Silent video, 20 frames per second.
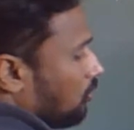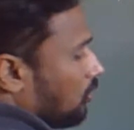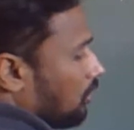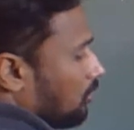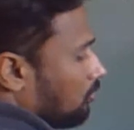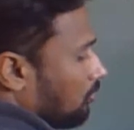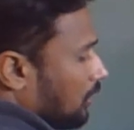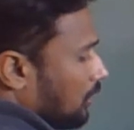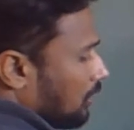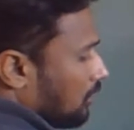
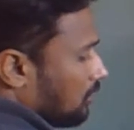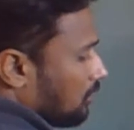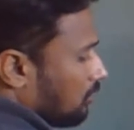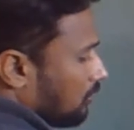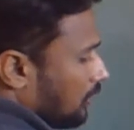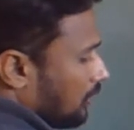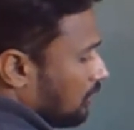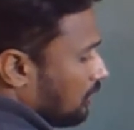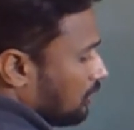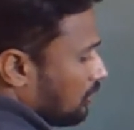1 minus
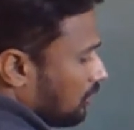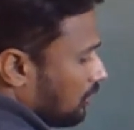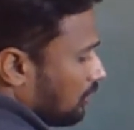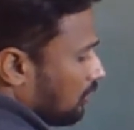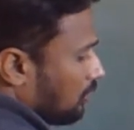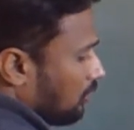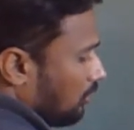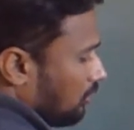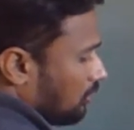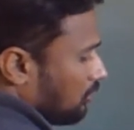1,
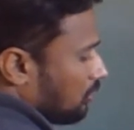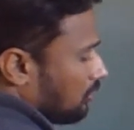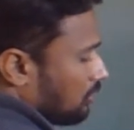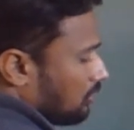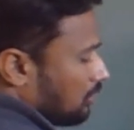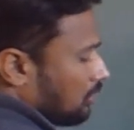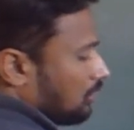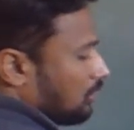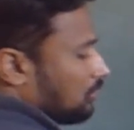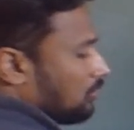
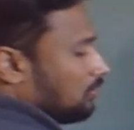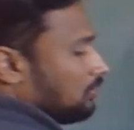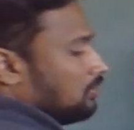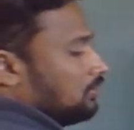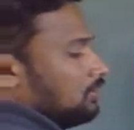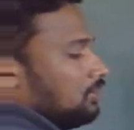0, 0.